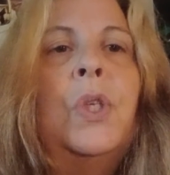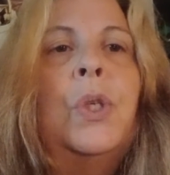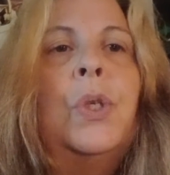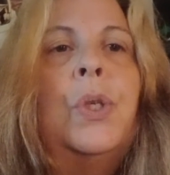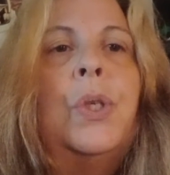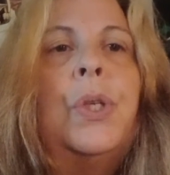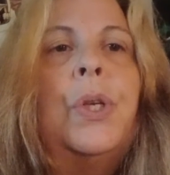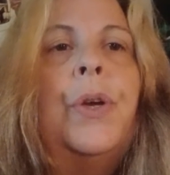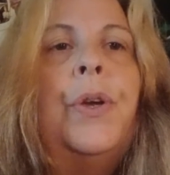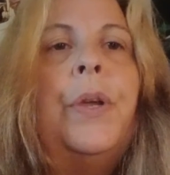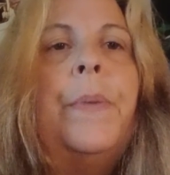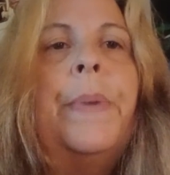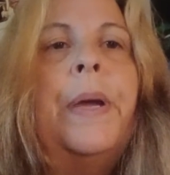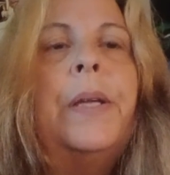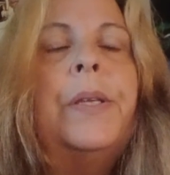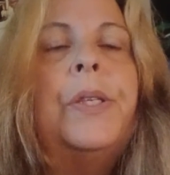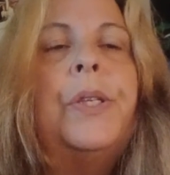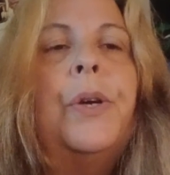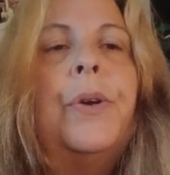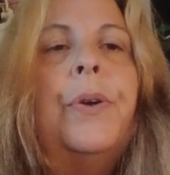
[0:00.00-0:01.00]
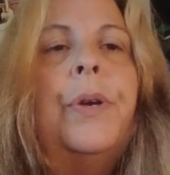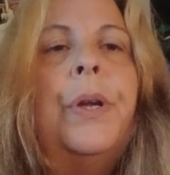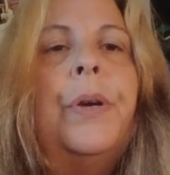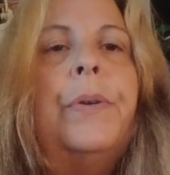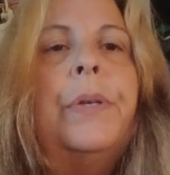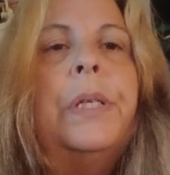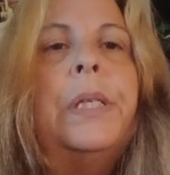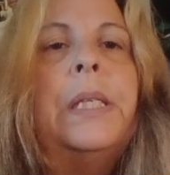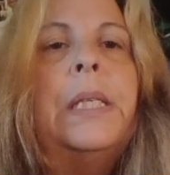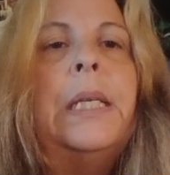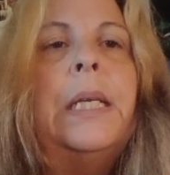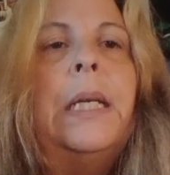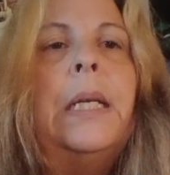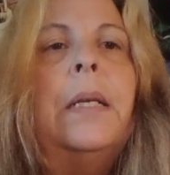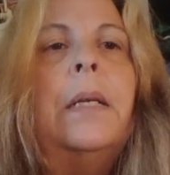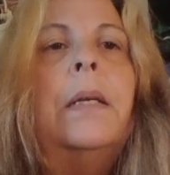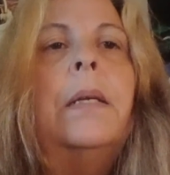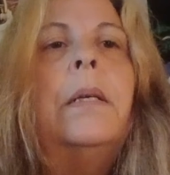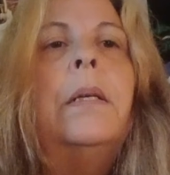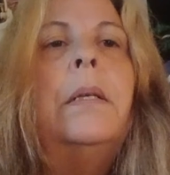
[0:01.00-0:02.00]
So you might start
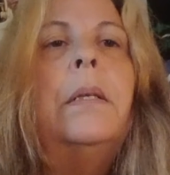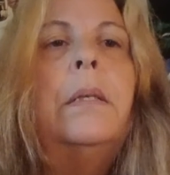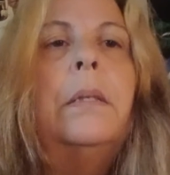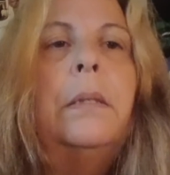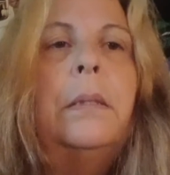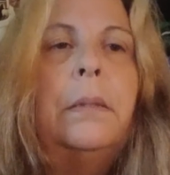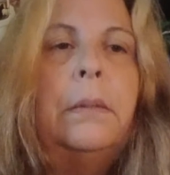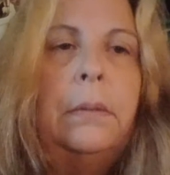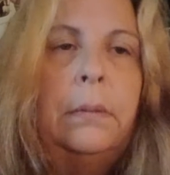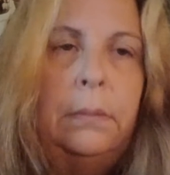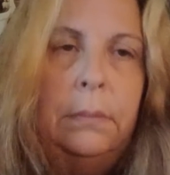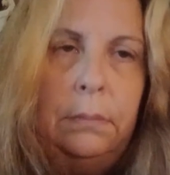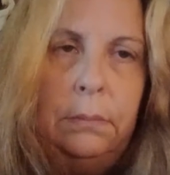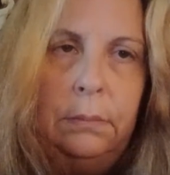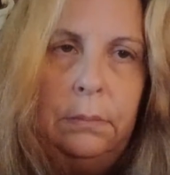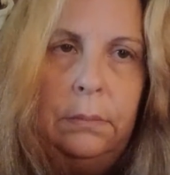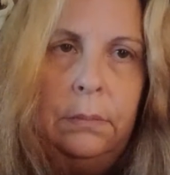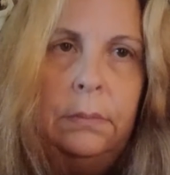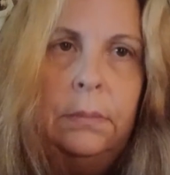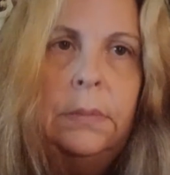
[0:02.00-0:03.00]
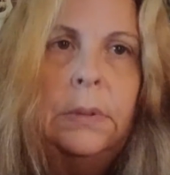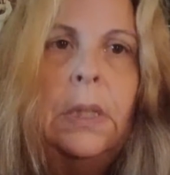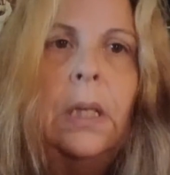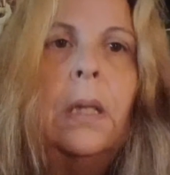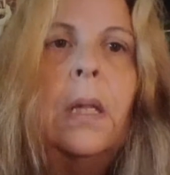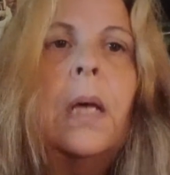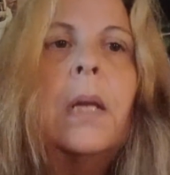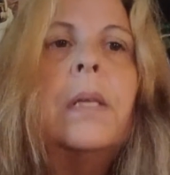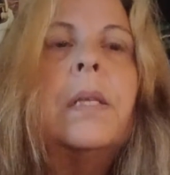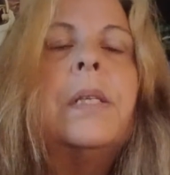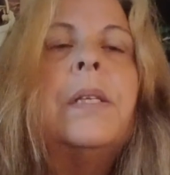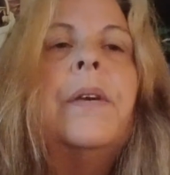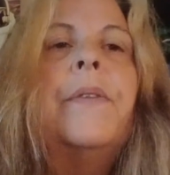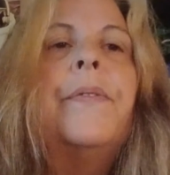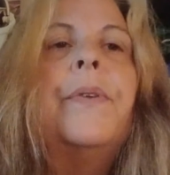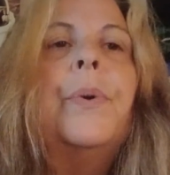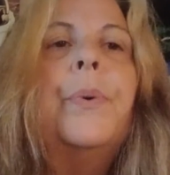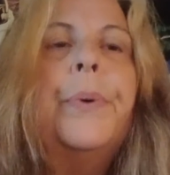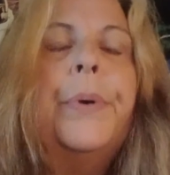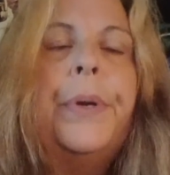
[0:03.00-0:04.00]
noticing a lot of stuff
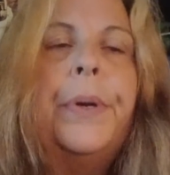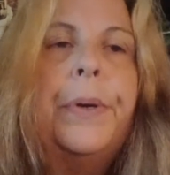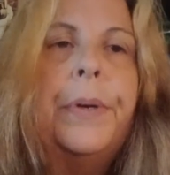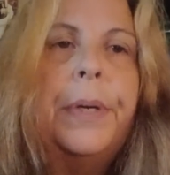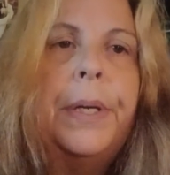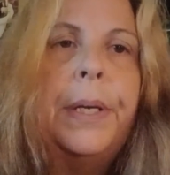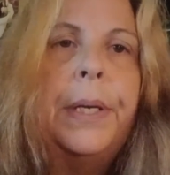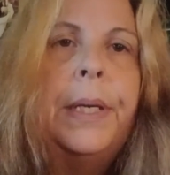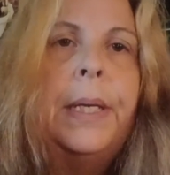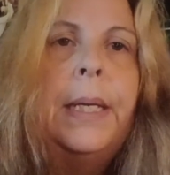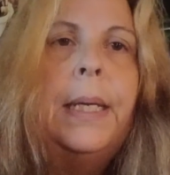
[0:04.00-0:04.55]
going on.